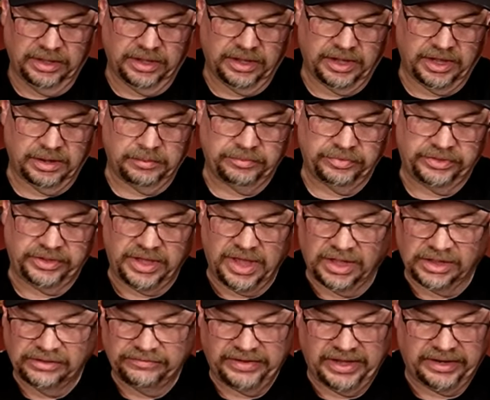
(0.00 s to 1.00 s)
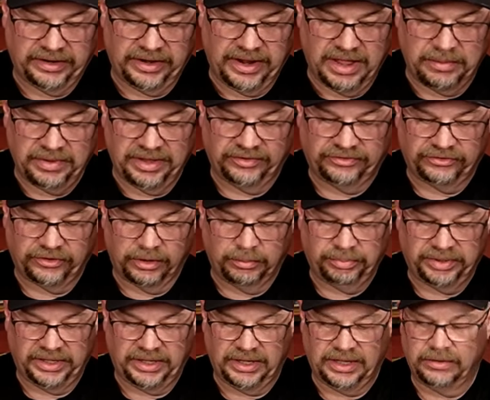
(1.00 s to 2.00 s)
The elevated
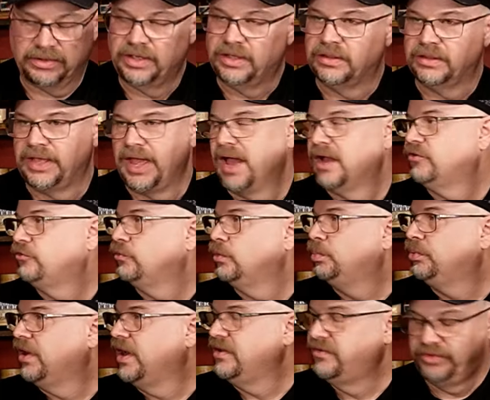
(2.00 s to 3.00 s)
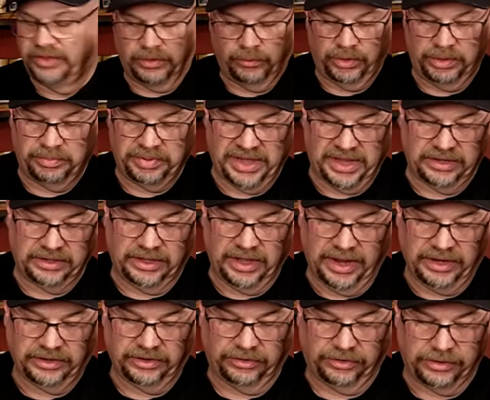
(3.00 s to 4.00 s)
MSRP and the actual price that we paid
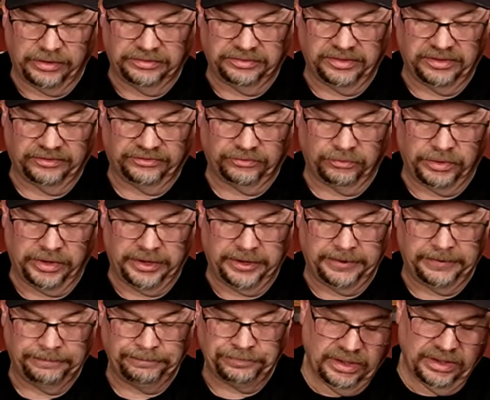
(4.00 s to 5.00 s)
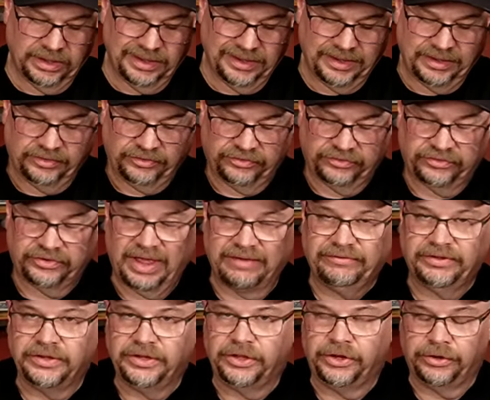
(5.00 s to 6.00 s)
kind of hurt this one. It's
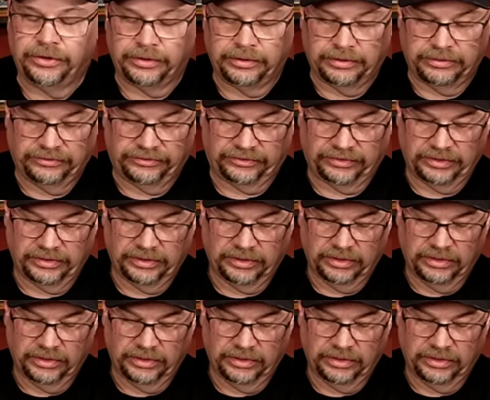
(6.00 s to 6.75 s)
7 years.